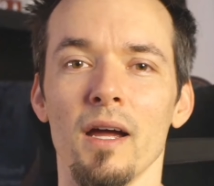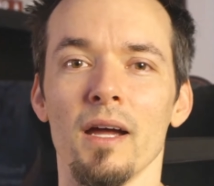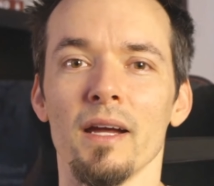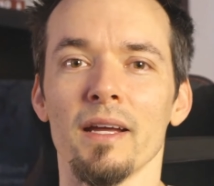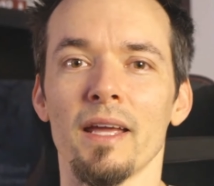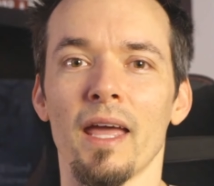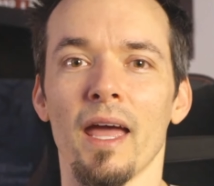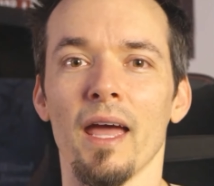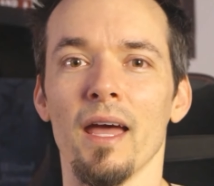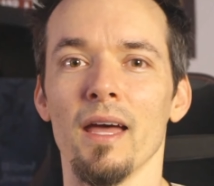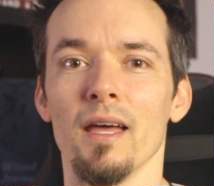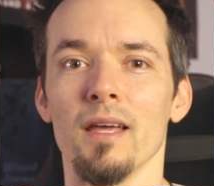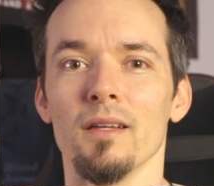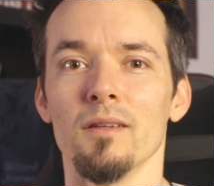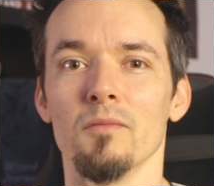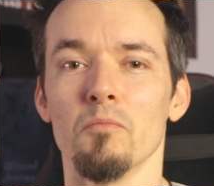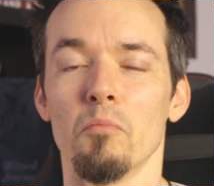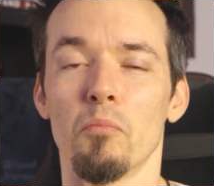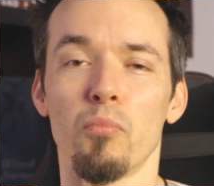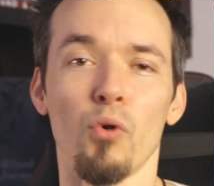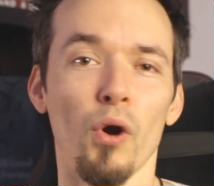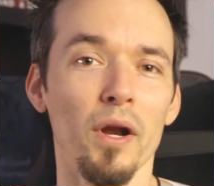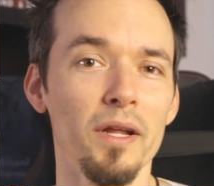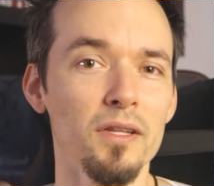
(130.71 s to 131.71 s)

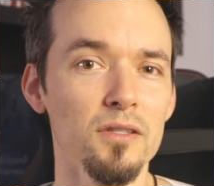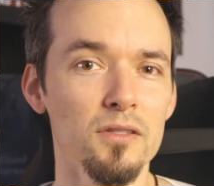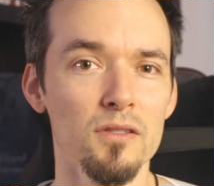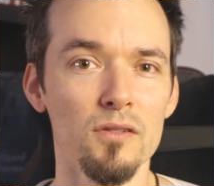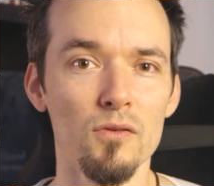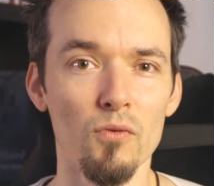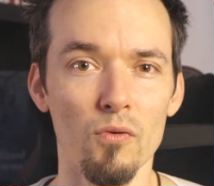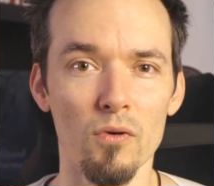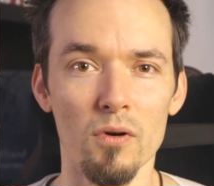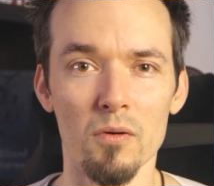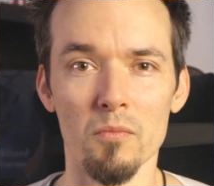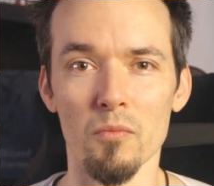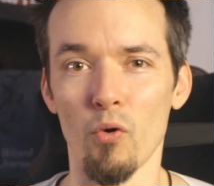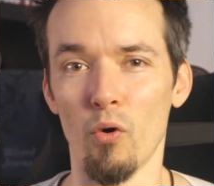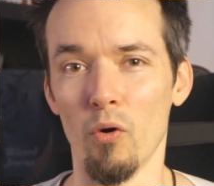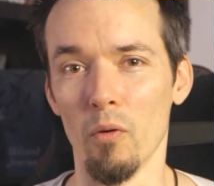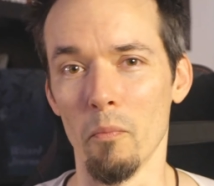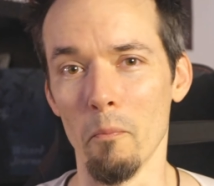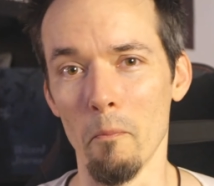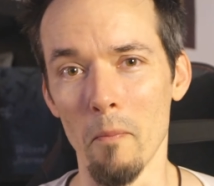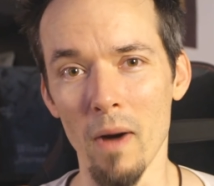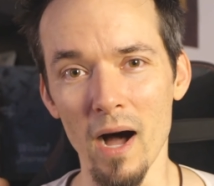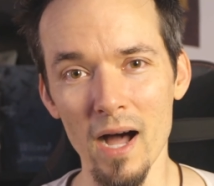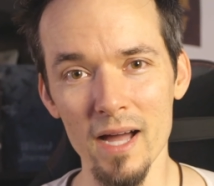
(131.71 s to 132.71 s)
can brainstorm or
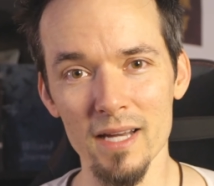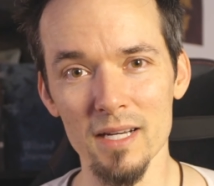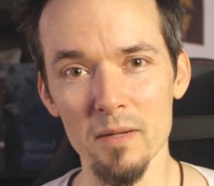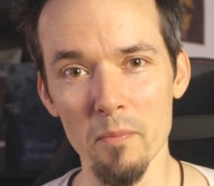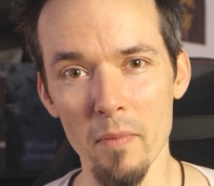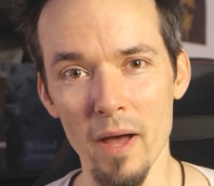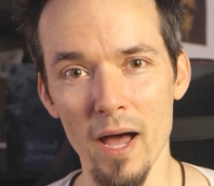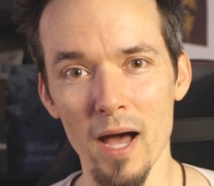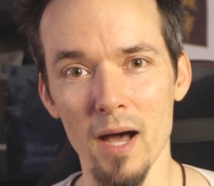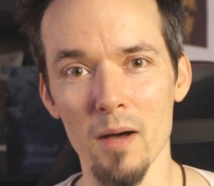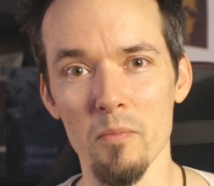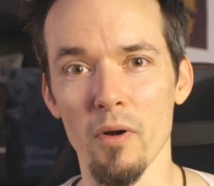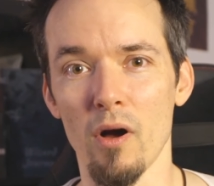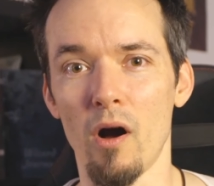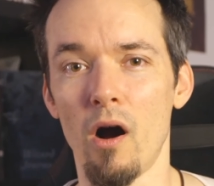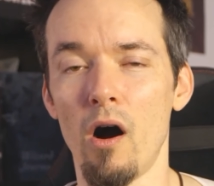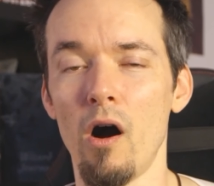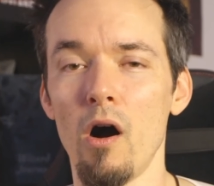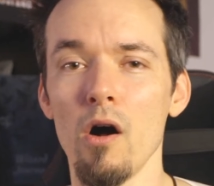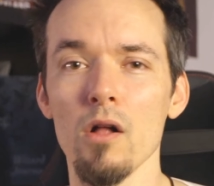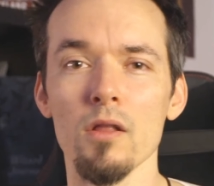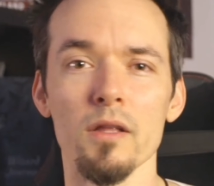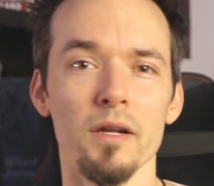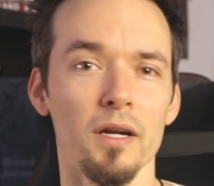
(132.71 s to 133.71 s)
mind map
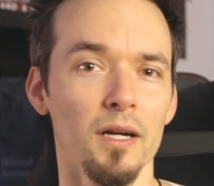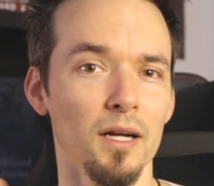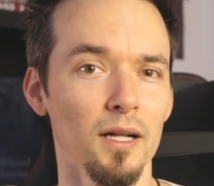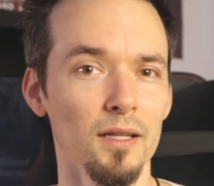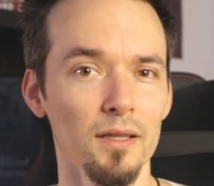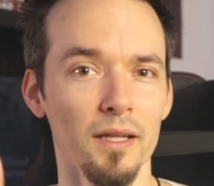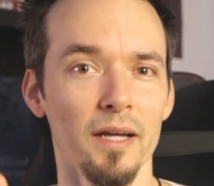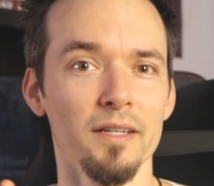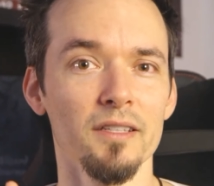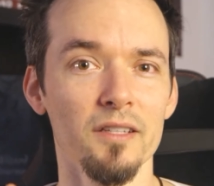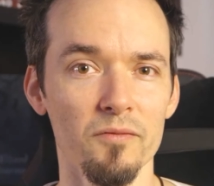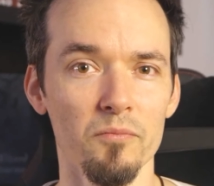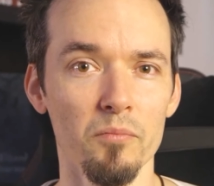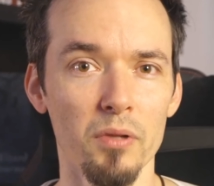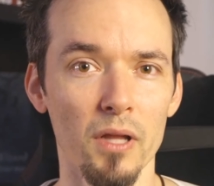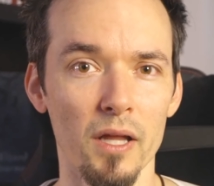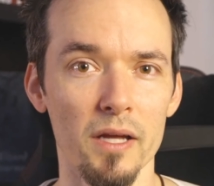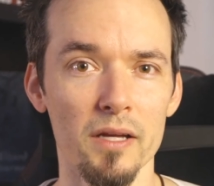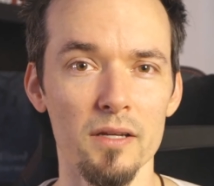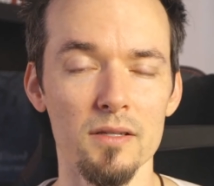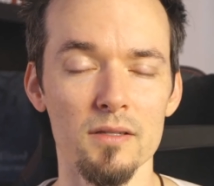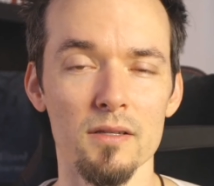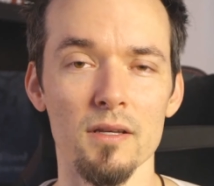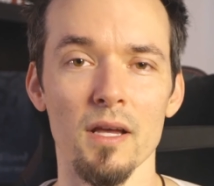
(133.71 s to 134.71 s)
all in a collective
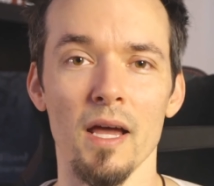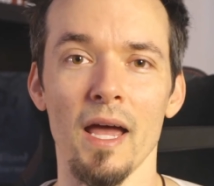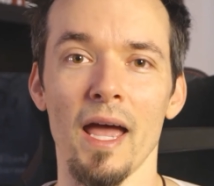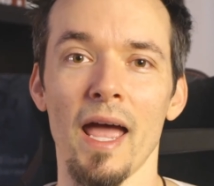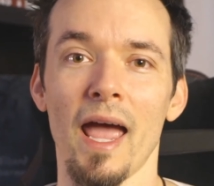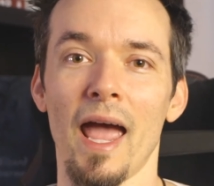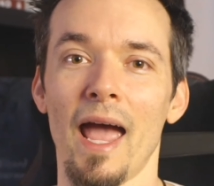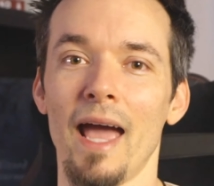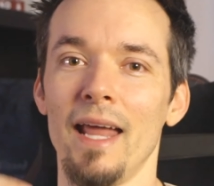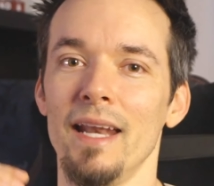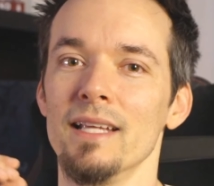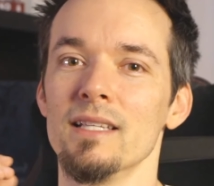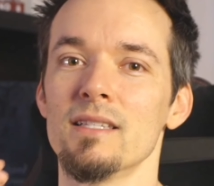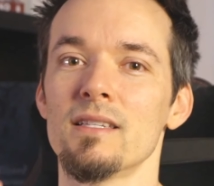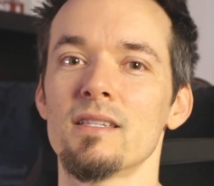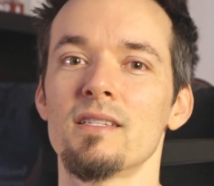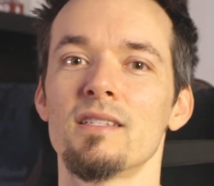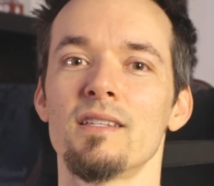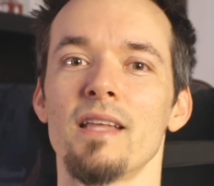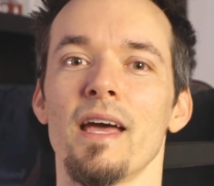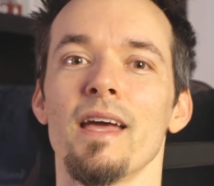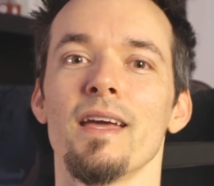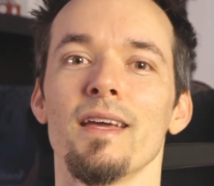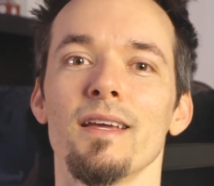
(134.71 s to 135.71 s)
place, and it
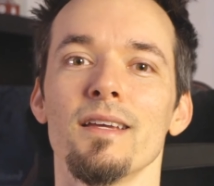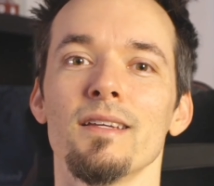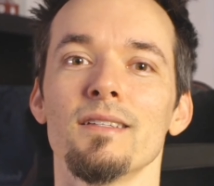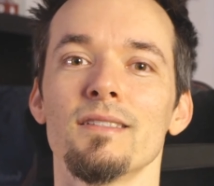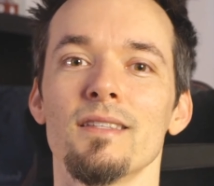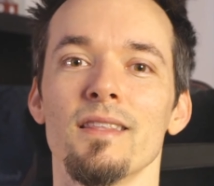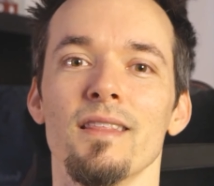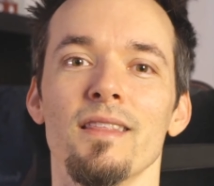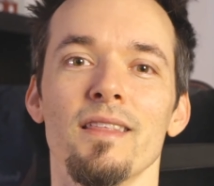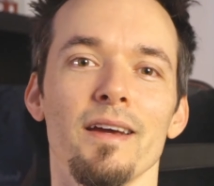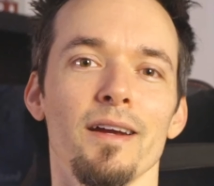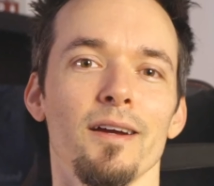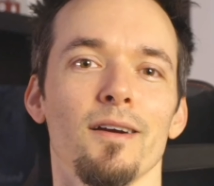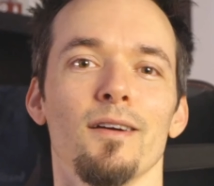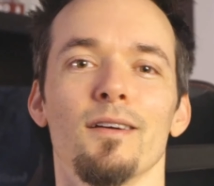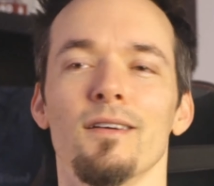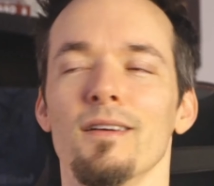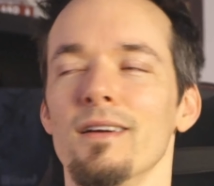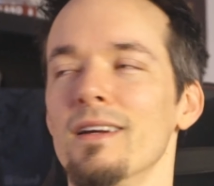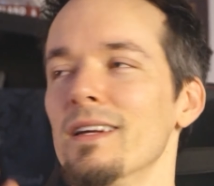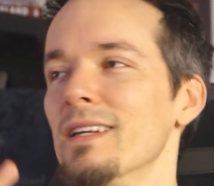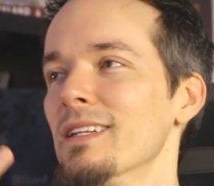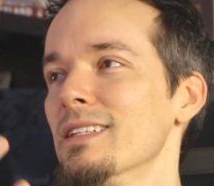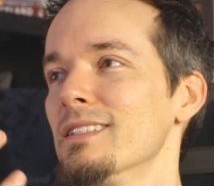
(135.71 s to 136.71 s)
stays there.
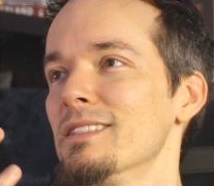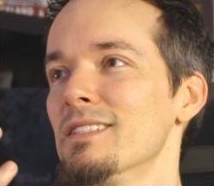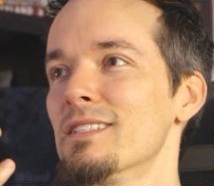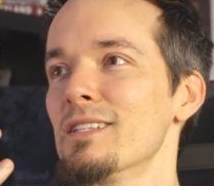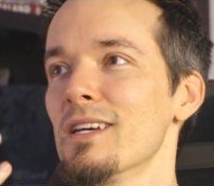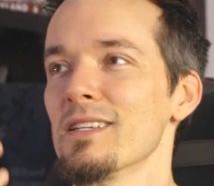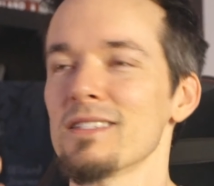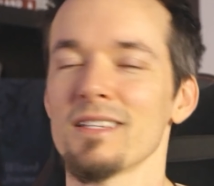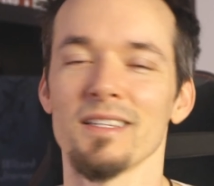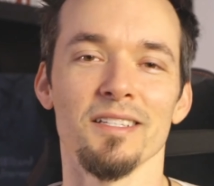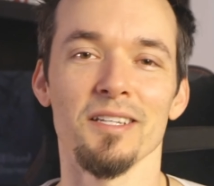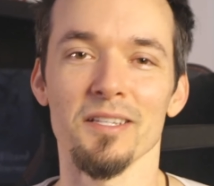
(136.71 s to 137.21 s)
It doesn't